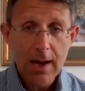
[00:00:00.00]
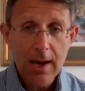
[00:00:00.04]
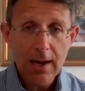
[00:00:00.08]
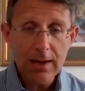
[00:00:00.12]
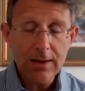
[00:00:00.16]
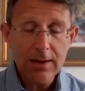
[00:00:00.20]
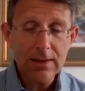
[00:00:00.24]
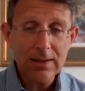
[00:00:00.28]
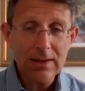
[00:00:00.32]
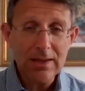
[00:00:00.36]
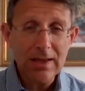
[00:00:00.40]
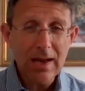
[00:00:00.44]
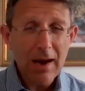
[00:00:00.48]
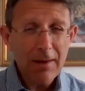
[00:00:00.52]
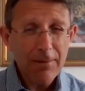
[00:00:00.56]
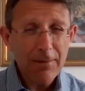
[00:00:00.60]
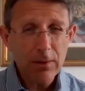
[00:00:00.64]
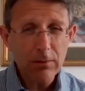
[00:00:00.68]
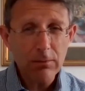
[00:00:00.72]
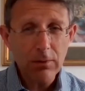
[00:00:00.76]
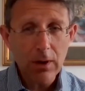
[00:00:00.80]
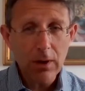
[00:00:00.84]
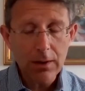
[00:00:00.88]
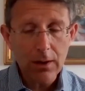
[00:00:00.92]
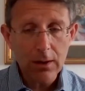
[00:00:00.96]
It had
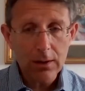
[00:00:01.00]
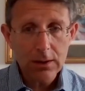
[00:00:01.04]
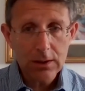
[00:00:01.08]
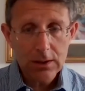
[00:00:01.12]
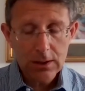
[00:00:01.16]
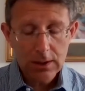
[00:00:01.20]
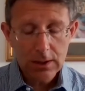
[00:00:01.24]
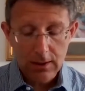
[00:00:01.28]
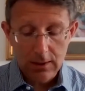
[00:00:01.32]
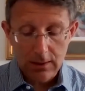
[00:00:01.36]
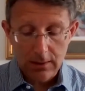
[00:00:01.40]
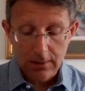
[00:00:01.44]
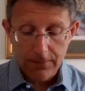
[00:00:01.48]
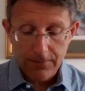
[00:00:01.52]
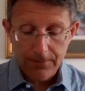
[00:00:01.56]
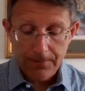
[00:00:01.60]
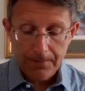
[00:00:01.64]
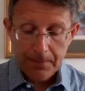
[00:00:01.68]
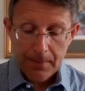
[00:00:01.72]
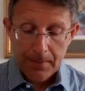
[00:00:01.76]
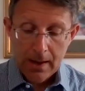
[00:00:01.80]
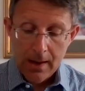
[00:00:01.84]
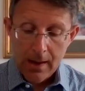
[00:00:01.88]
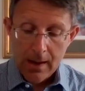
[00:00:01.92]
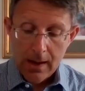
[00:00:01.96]
never run on turf
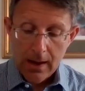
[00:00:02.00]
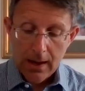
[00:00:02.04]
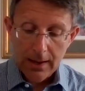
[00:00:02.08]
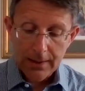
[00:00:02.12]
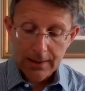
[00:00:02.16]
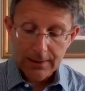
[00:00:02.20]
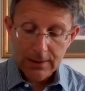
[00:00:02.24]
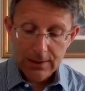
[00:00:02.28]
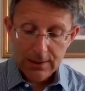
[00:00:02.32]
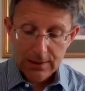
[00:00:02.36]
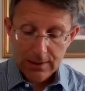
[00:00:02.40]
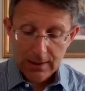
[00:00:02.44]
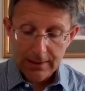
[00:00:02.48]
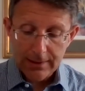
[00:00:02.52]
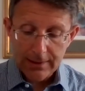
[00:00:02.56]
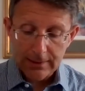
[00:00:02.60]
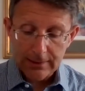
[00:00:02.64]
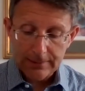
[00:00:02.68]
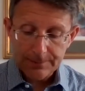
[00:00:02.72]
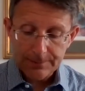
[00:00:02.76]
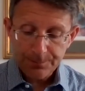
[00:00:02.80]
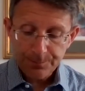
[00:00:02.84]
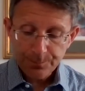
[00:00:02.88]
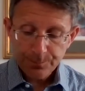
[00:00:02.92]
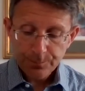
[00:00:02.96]

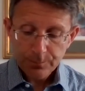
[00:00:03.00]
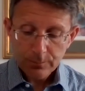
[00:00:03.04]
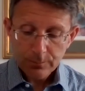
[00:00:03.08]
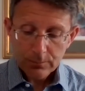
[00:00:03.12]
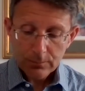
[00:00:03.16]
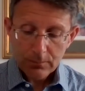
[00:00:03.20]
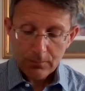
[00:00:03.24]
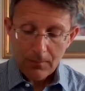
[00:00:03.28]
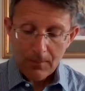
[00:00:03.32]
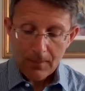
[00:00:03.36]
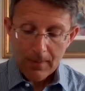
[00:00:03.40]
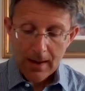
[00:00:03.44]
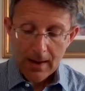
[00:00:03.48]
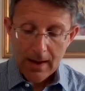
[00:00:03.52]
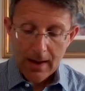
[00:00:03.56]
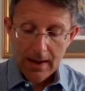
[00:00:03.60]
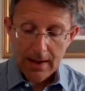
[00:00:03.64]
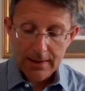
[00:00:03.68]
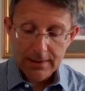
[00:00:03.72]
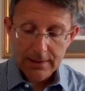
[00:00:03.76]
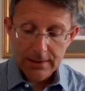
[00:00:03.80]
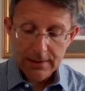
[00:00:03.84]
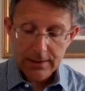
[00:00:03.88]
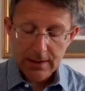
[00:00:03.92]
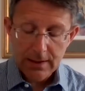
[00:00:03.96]
until
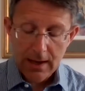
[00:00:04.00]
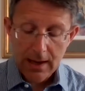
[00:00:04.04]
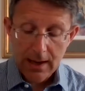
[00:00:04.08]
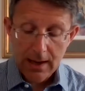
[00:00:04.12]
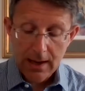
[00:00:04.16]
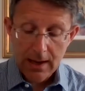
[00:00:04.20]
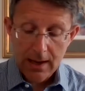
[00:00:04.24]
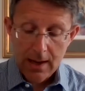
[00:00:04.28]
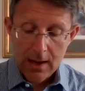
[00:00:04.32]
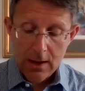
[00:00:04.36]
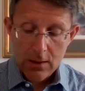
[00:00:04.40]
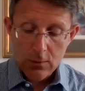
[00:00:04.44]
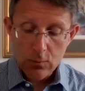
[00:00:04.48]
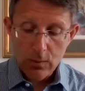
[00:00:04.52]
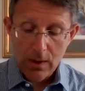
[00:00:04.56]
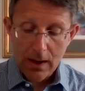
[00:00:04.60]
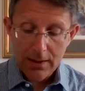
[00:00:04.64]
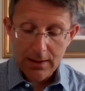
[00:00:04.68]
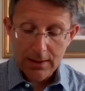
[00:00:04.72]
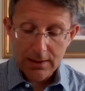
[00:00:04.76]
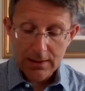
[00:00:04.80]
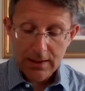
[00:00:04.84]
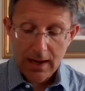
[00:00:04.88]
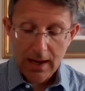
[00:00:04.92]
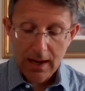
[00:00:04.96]
it
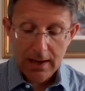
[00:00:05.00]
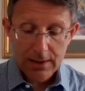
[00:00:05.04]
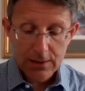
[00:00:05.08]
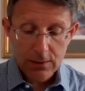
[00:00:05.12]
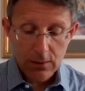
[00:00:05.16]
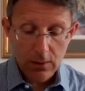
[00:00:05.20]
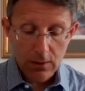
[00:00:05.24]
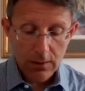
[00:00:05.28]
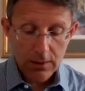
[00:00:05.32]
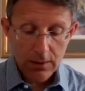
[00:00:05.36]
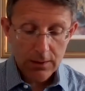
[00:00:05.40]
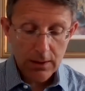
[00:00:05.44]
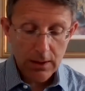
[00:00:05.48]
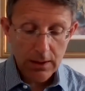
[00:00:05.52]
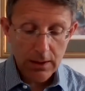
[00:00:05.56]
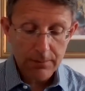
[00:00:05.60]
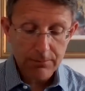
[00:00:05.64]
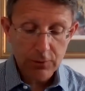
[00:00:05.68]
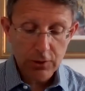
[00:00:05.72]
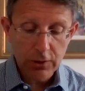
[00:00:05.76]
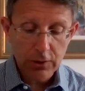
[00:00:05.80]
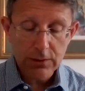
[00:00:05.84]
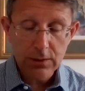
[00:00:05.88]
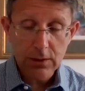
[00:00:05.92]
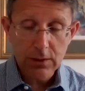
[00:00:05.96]
ran at Haydock
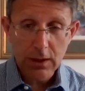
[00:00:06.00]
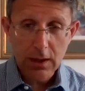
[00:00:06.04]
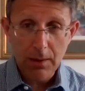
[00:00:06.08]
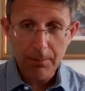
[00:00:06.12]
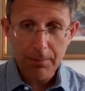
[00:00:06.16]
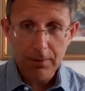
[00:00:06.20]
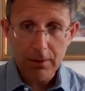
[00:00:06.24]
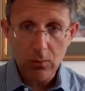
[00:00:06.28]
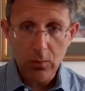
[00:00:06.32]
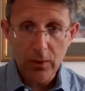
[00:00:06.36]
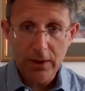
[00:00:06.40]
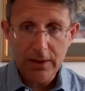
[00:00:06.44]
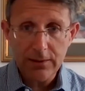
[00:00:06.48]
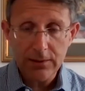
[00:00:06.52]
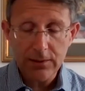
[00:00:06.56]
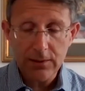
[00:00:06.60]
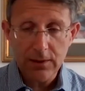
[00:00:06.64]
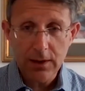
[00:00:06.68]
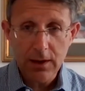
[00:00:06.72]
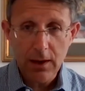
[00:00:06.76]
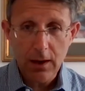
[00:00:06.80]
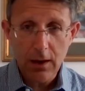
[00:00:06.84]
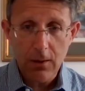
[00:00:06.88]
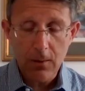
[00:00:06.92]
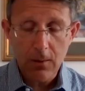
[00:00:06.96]
just a couple of weeks
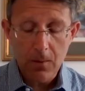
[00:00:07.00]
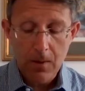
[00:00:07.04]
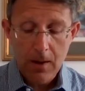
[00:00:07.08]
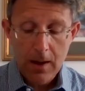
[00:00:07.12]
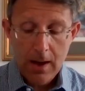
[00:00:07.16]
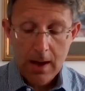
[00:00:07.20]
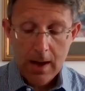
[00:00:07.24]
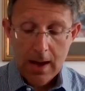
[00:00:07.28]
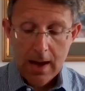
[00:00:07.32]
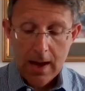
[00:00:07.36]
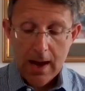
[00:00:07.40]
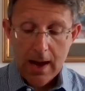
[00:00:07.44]
ago,